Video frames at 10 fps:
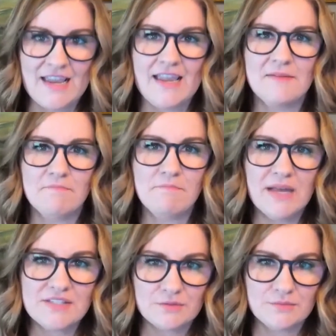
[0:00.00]

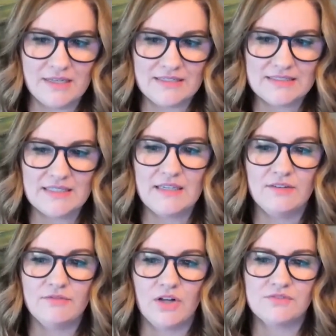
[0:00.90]
Embezzlement
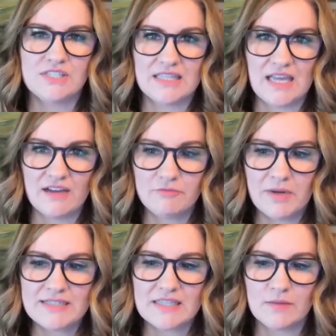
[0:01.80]
involves theft
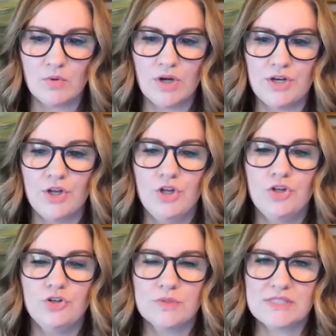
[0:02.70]
by someone
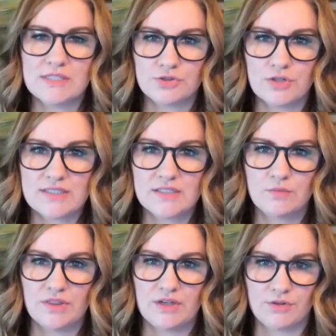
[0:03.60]
who was entrusted
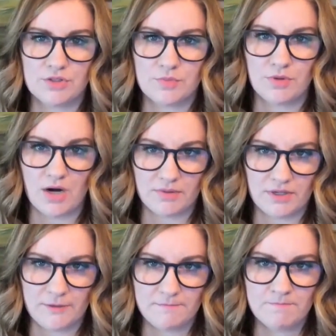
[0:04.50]
with another's
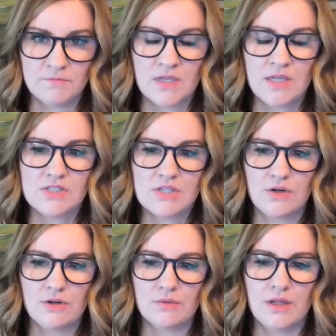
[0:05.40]
property.
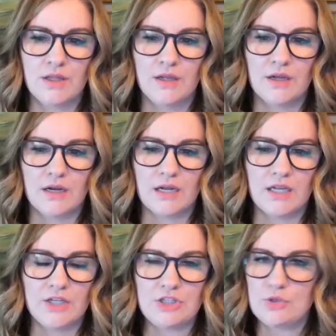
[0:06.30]
So
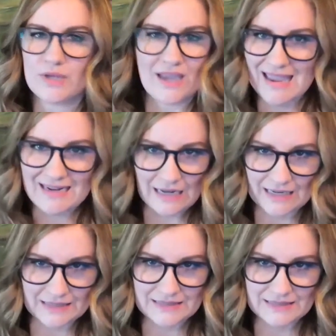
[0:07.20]
you
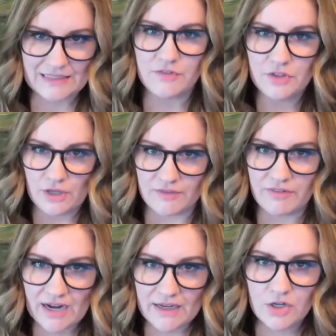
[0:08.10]
cannot, if
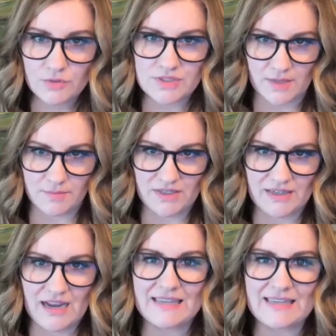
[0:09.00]
I own
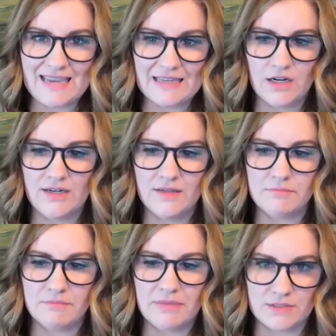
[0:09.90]
something, I cannot
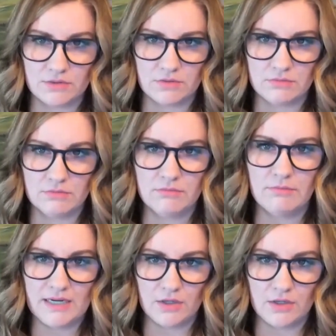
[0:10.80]
embezzle
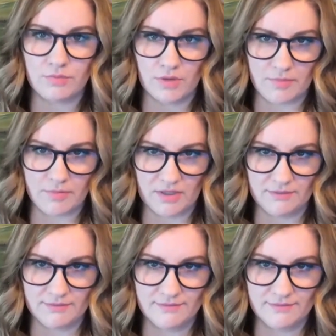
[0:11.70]
my own property.